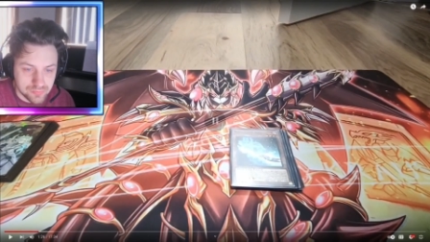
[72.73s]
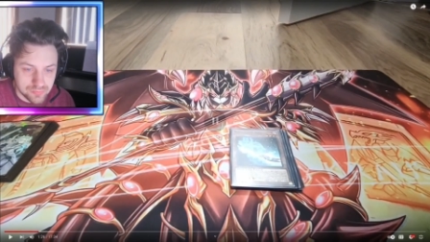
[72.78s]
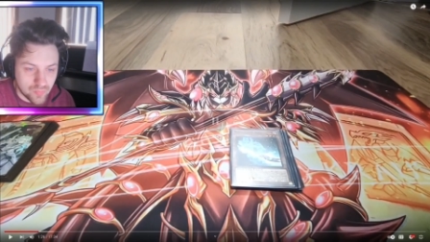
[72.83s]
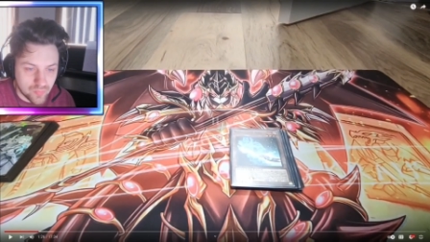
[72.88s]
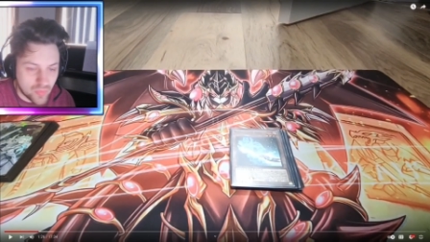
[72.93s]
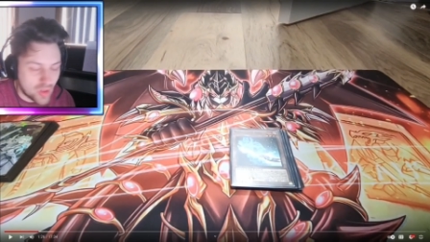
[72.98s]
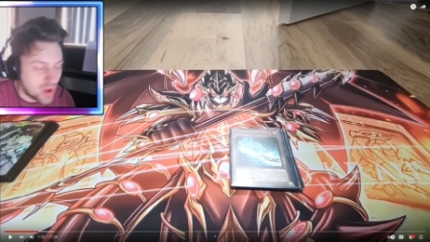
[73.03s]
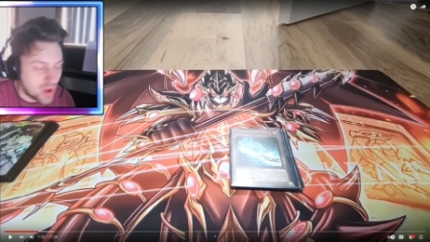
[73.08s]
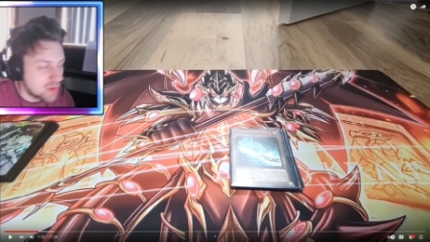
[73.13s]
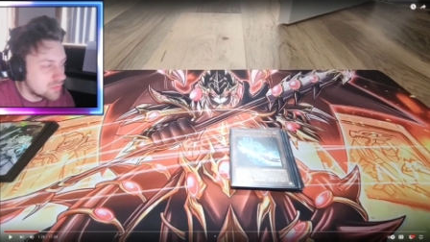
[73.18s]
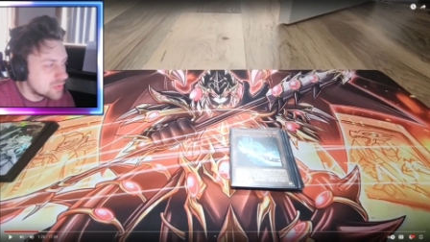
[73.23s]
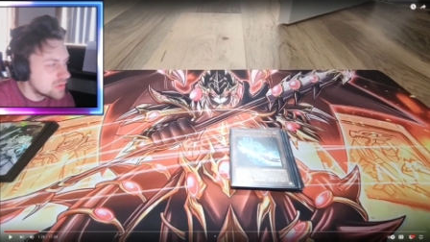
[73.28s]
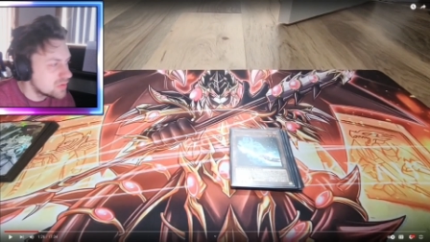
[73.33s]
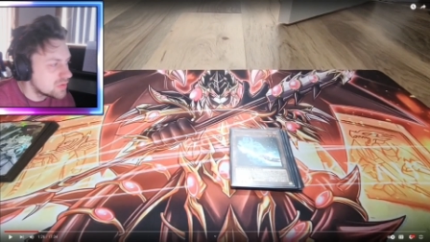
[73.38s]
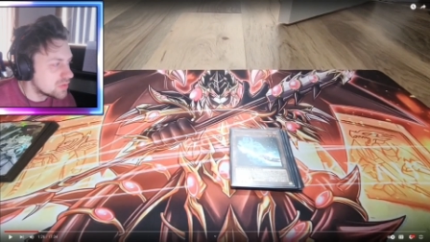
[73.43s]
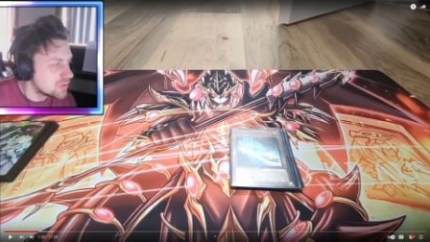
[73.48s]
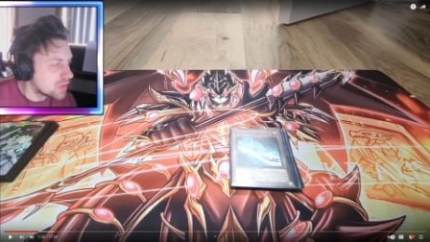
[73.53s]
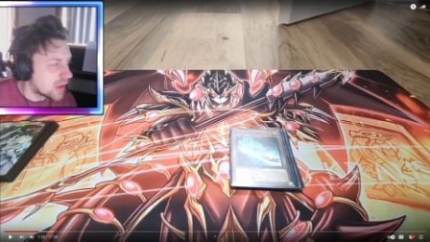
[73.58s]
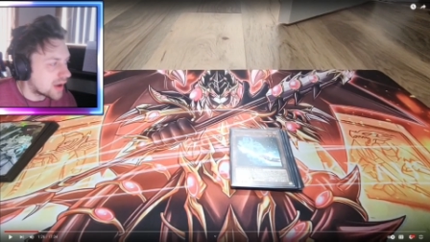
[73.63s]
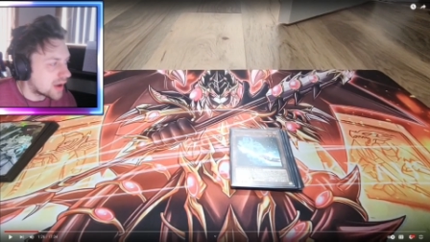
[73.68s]
I really
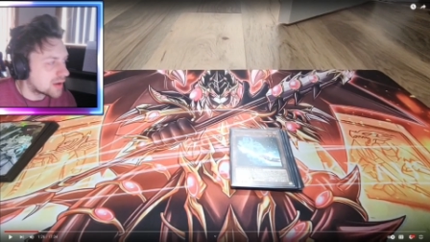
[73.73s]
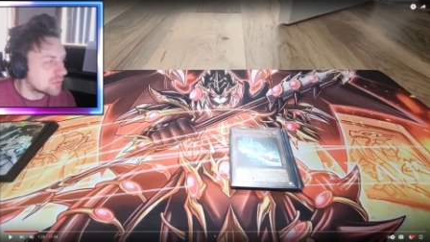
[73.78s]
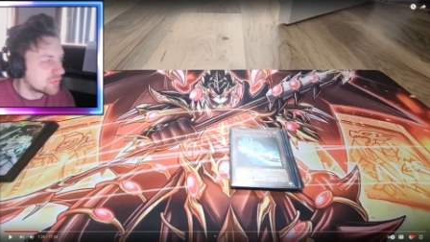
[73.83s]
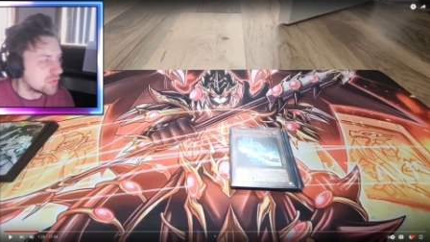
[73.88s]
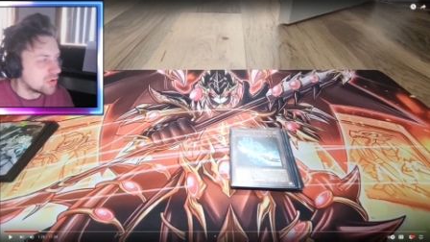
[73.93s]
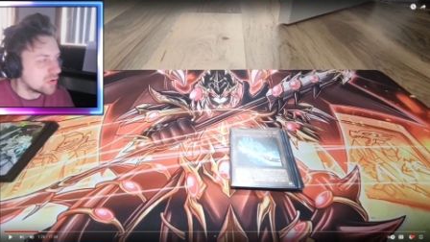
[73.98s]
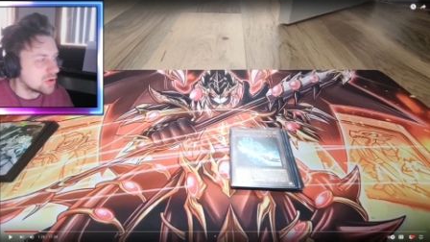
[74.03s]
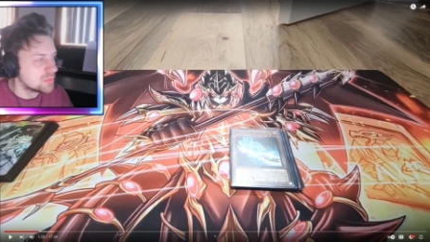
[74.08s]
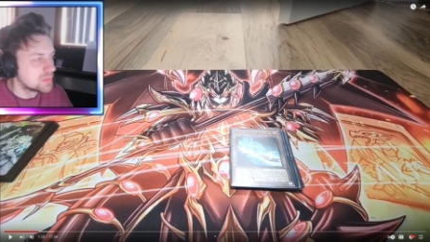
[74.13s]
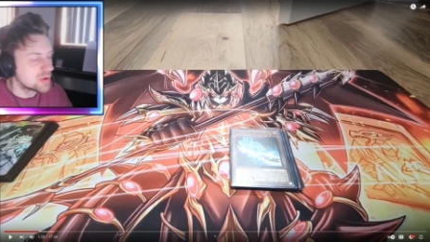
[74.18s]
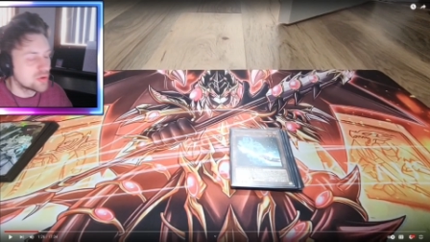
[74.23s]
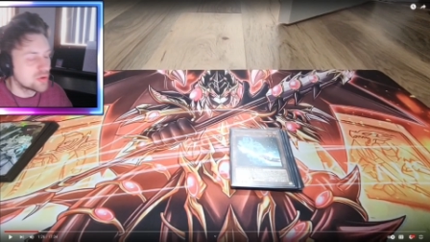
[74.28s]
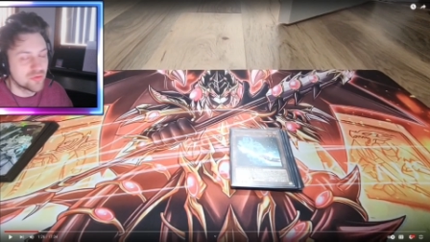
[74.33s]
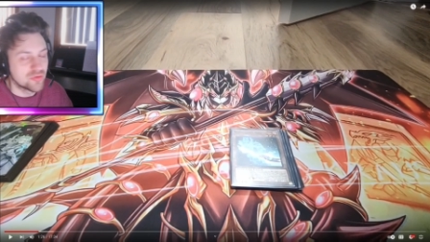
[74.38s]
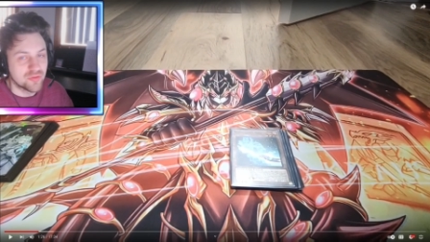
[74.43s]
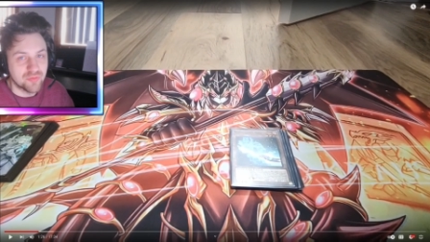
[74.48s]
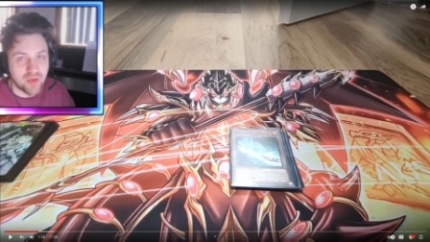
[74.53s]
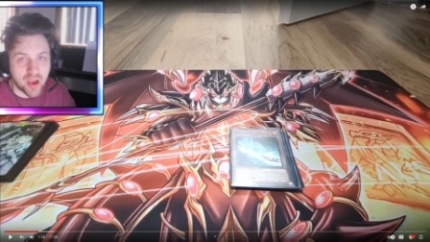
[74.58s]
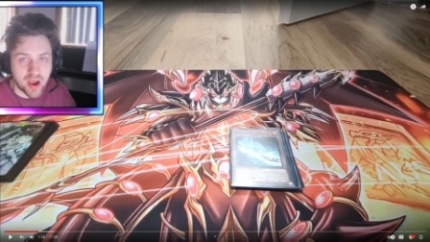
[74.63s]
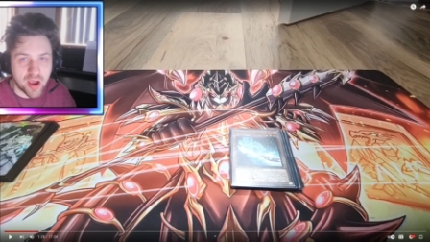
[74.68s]
like Rod because
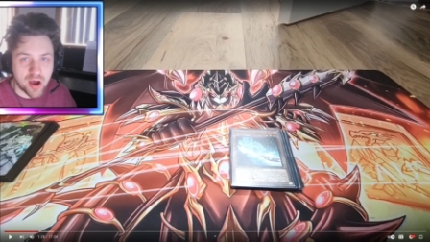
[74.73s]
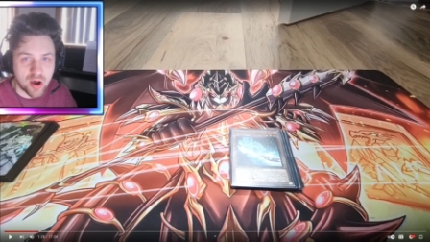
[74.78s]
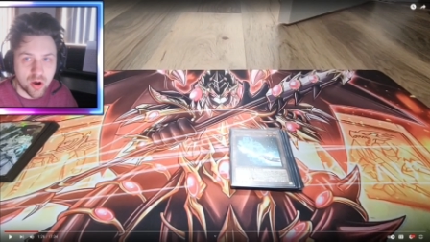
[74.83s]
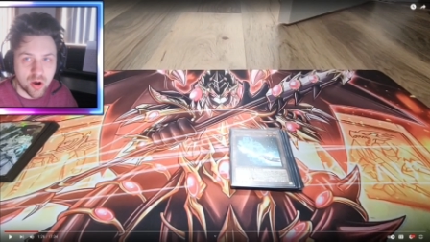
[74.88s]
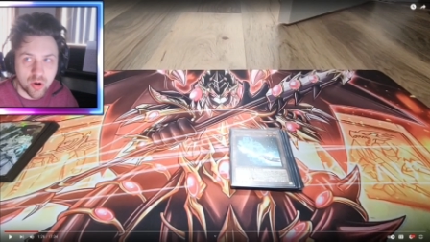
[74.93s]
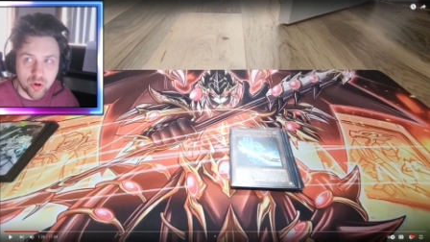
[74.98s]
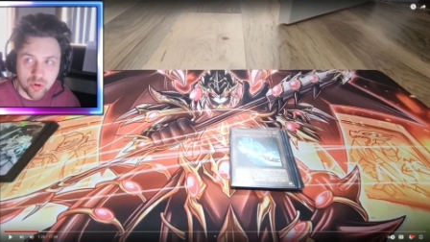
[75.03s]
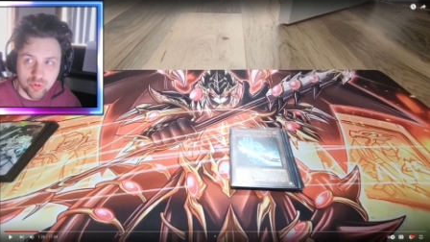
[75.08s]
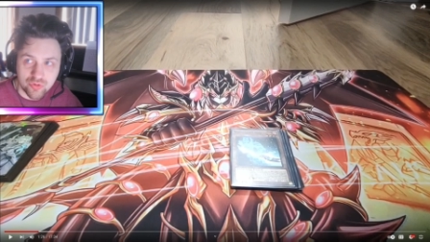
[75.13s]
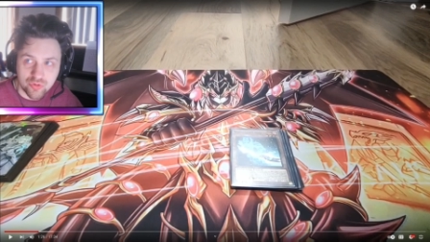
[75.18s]
of how